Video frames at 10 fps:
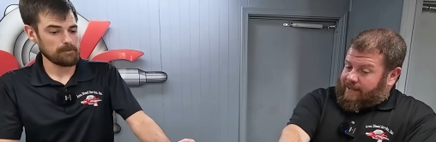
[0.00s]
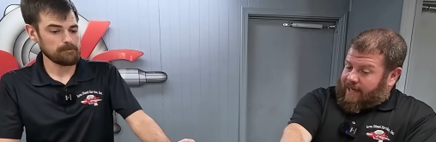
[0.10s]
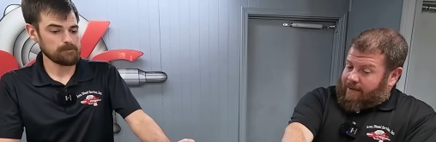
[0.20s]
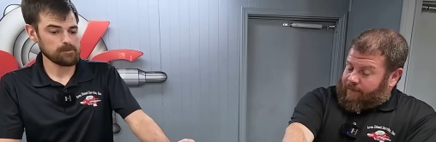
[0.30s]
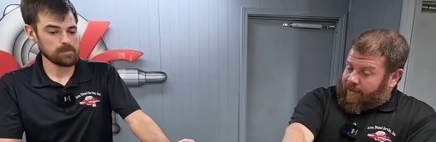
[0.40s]

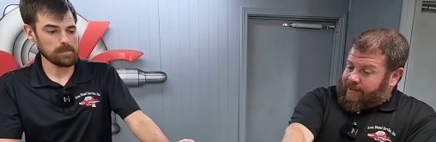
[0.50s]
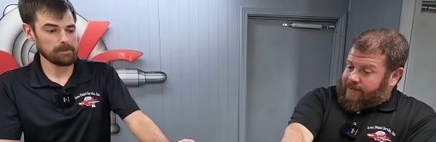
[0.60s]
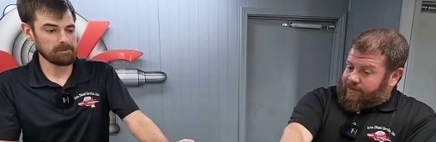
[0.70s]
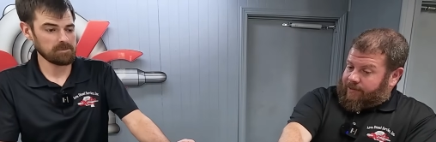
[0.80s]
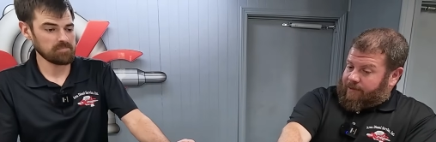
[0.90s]
Speaker 1: time
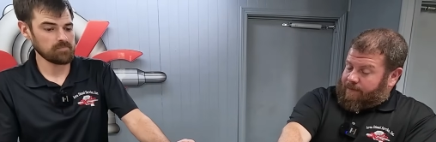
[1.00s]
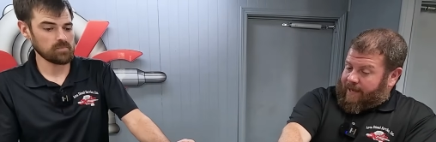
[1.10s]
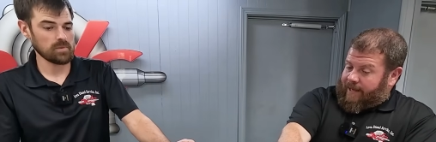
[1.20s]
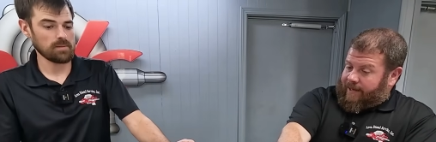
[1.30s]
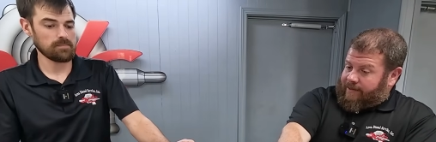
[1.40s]
this through the
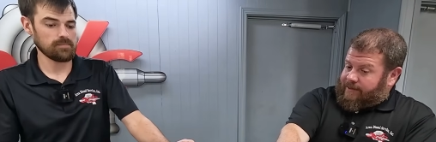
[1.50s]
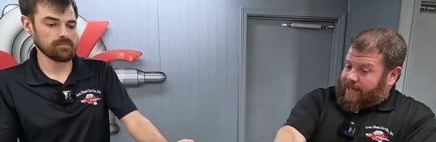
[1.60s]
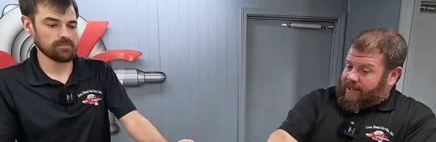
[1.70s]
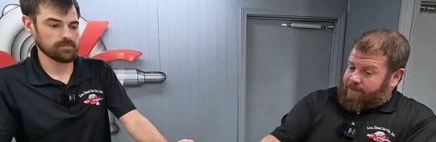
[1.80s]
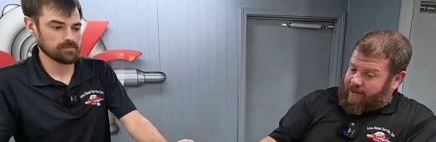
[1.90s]
pin,
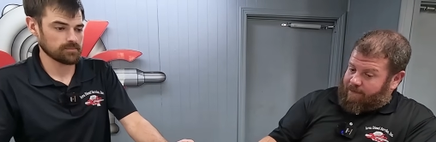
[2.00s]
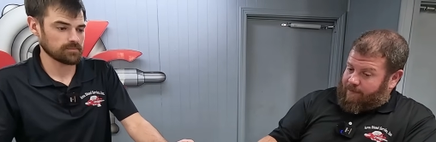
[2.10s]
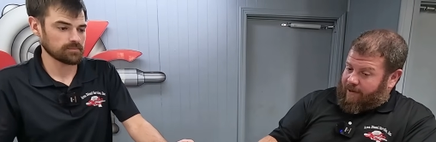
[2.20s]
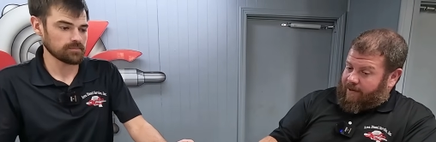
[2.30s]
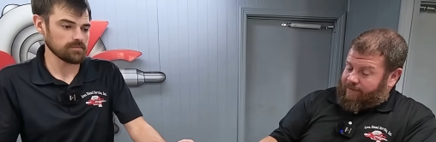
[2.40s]
take the
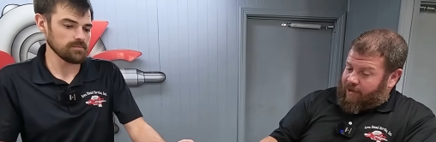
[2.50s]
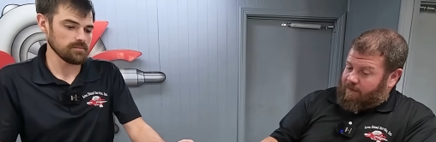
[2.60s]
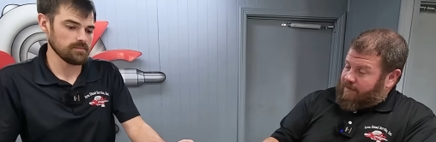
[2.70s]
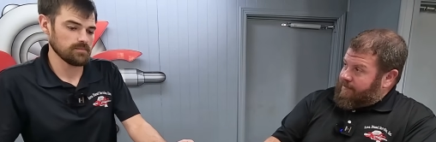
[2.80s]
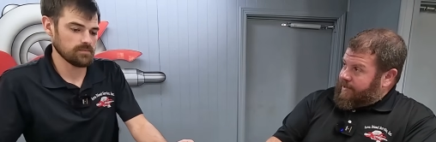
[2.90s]
pump off,
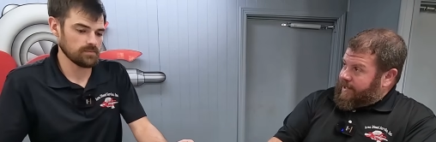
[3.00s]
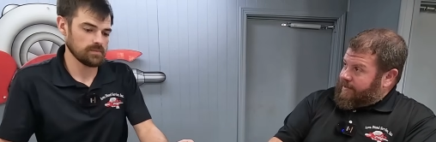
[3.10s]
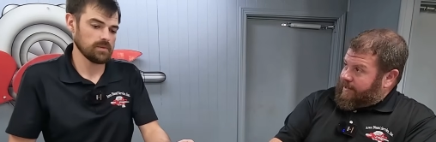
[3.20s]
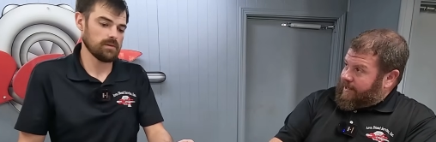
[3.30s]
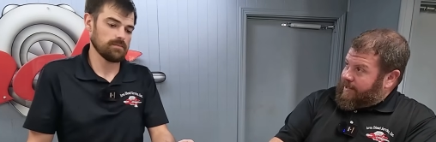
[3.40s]
don't move
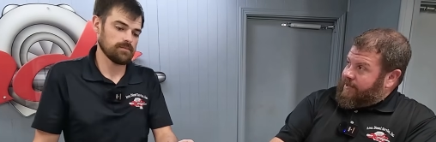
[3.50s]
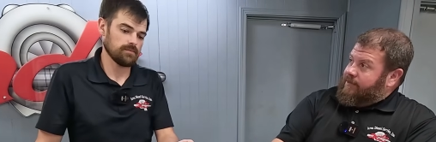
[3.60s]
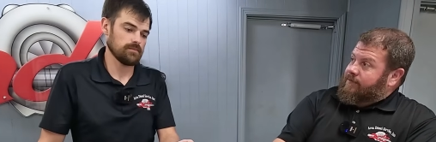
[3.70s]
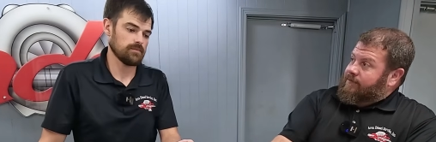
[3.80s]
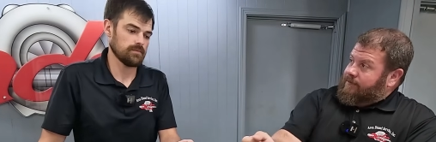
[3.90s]
anything,
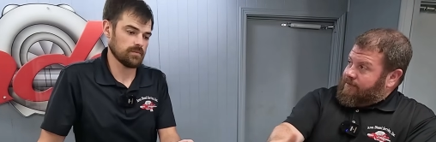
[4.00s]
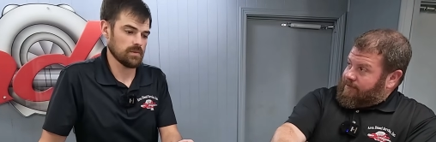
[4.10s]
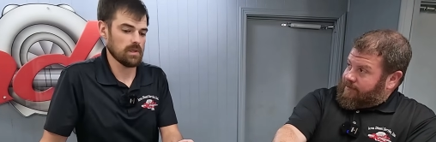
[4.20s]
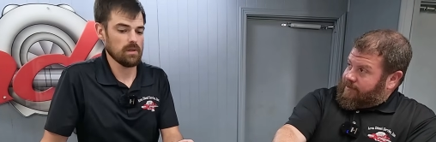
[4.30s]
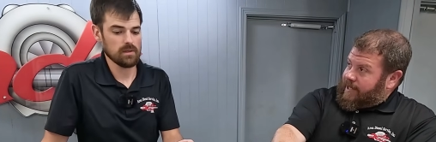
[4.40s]

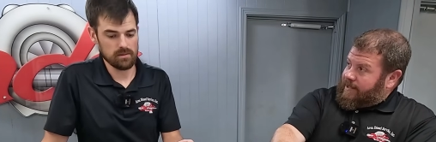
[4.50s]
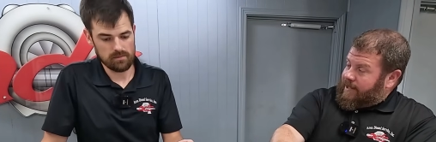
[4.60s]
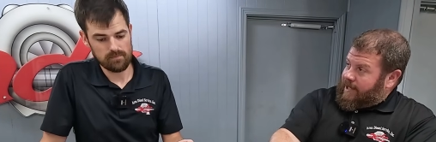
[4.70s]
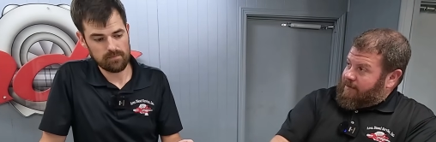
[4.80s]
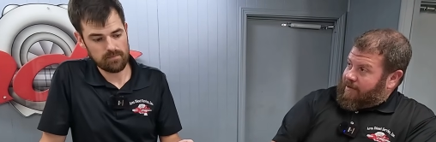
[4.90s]
take
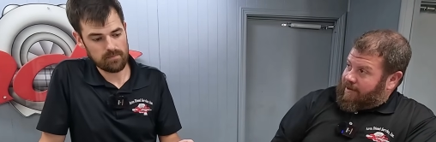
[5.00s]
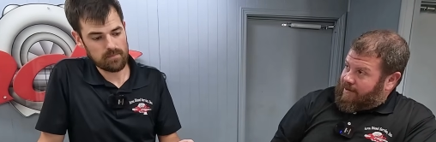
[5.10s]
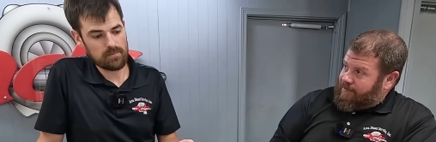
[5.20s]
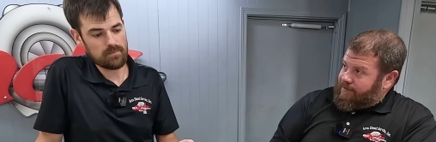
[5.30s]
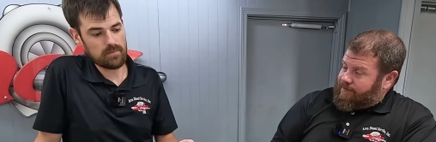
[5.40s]
the hub
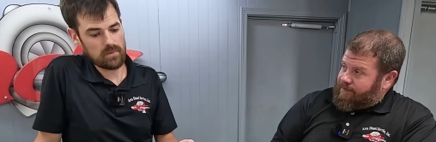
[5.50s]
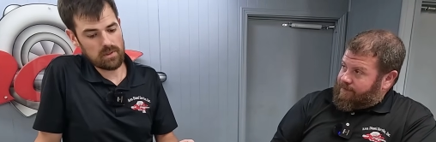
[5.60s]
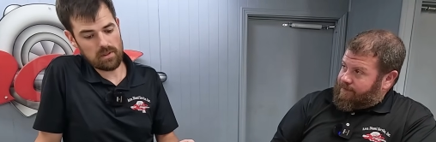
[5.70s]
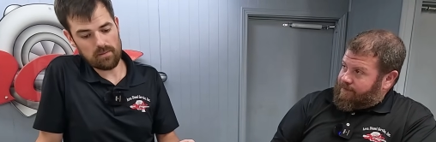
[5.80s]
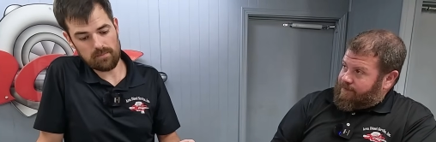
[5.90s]
off.
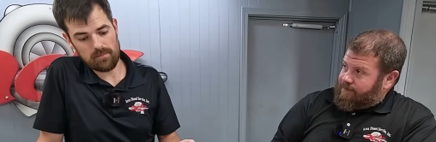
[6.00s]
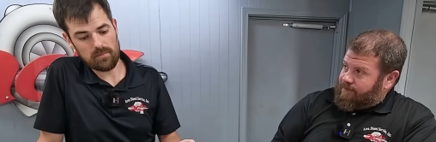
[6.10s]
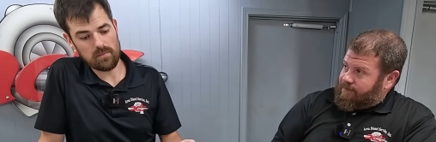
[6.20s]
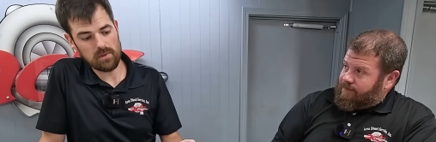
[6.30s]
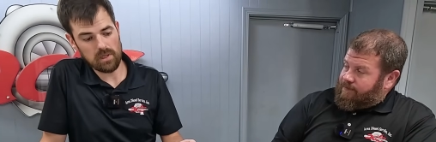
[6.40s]
Speaker 2: Yep,
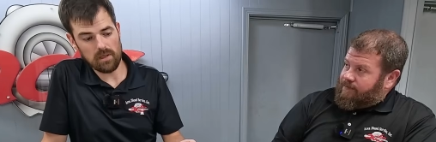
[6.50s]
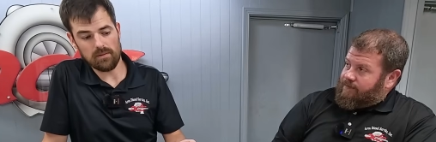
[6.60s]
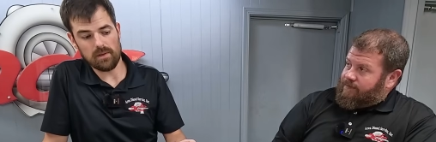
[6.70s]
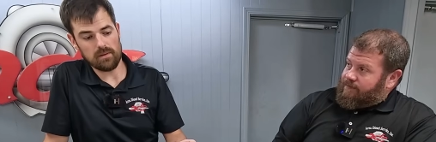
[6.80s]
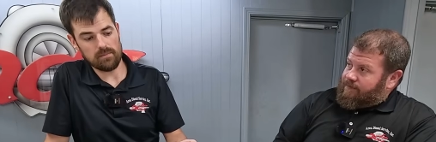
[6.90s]

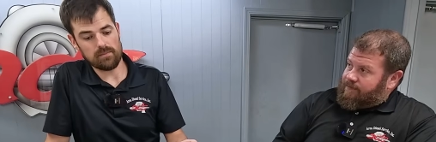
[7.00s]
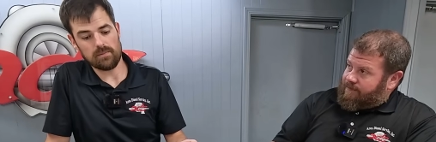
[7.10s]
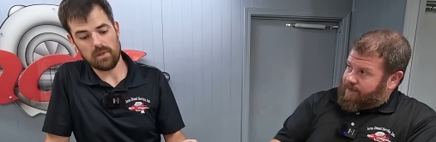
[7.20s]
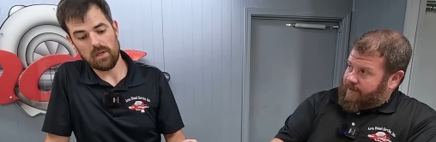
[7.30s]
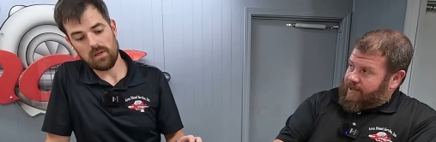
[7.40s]
and then
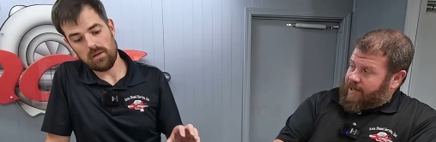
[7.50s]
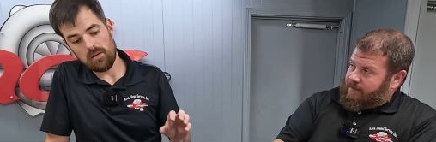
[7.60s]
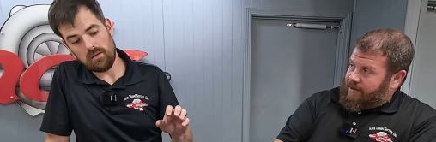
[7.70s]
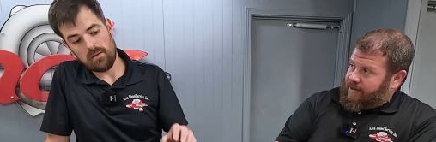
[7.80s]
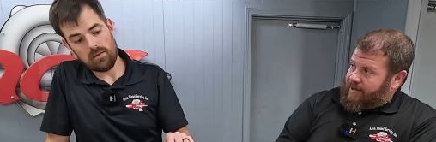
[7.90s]
put the
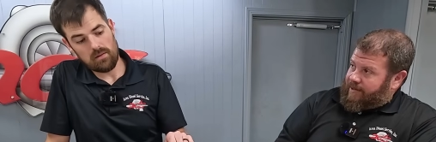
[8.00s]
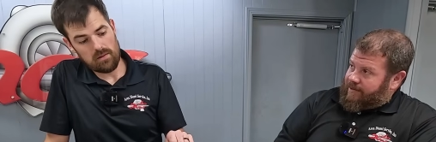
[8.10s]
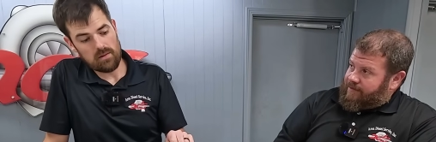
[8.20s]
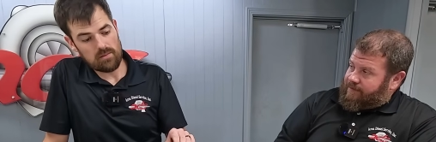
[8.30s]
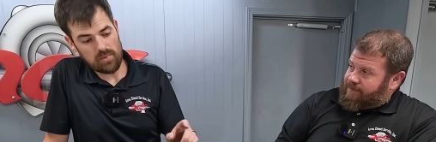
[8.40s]
hub
Speaker 1: on
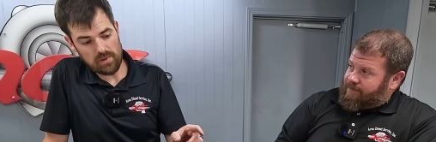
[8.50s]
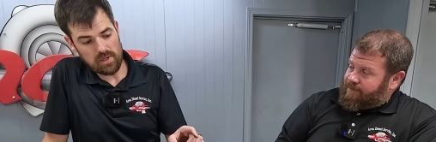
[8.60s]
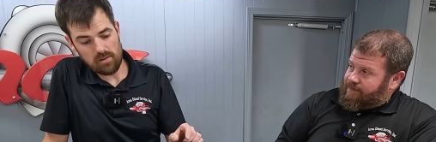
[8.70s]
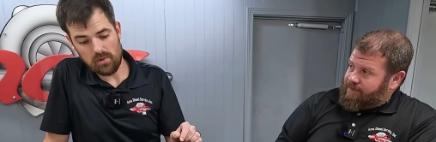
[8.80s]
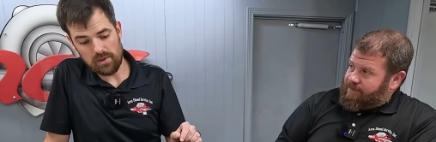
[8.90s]
Speaker 2: here. Put
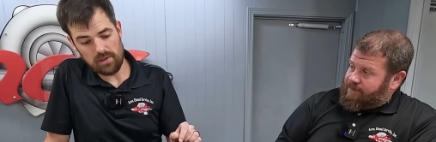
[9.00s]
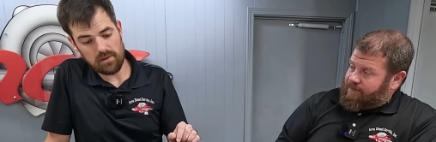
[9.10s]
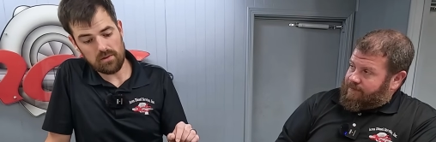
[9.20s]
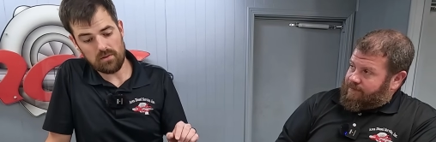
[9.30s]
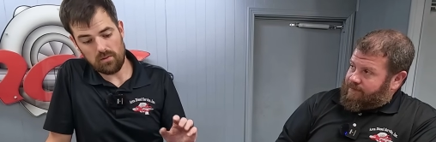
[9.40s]
your hub on
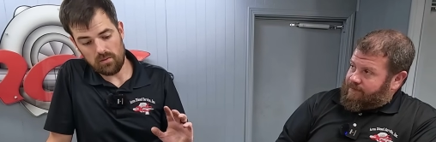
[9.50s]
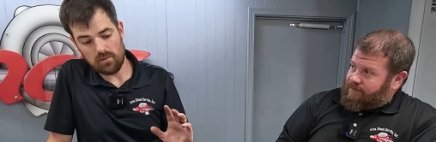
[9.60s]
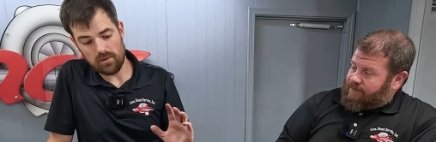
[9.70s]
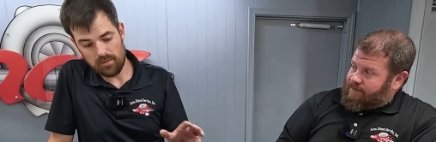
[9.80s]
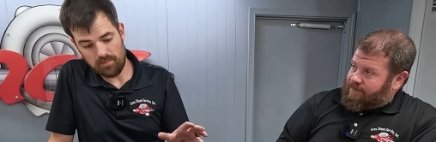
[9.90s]
here,
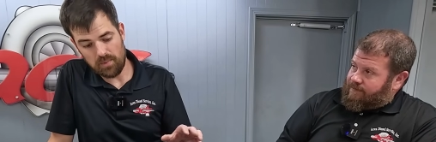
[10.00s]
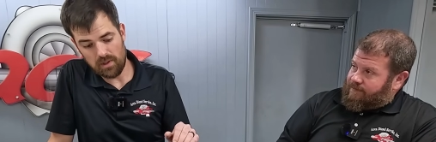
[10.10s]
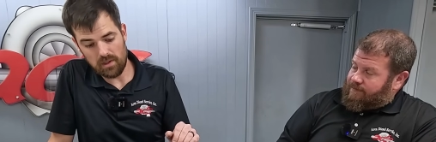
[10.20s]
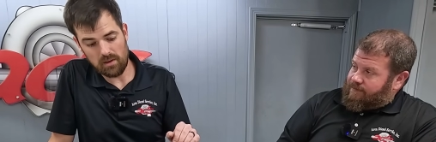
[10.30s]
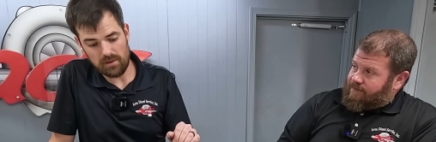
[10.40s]
or
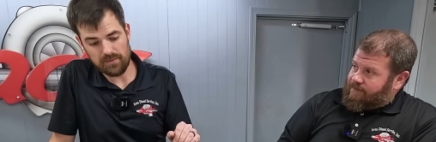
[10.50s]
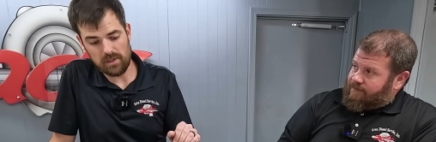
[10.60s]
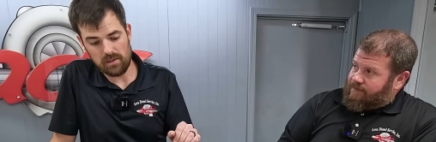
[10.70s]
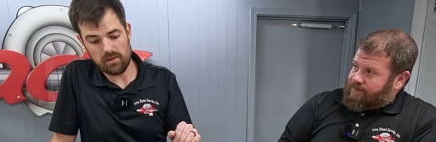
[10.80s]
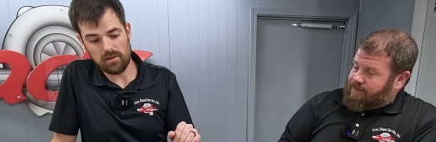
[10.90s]
put it on
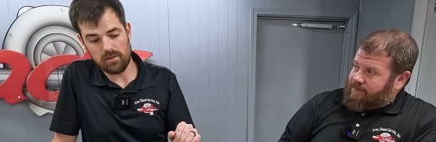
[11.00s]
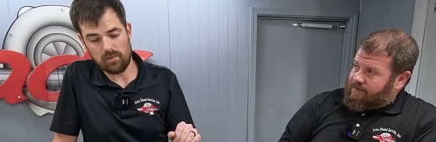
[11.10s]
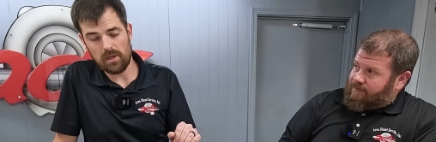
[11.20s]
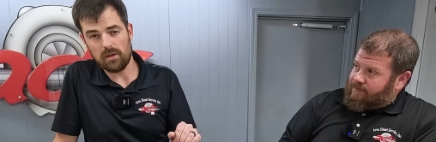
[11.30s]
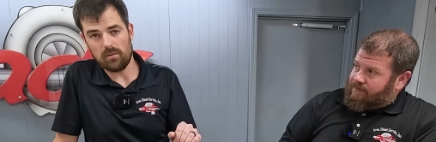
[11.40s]
the
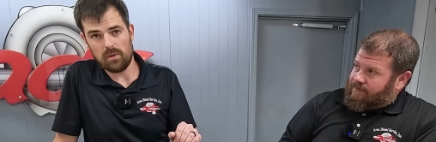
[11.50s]
gear where it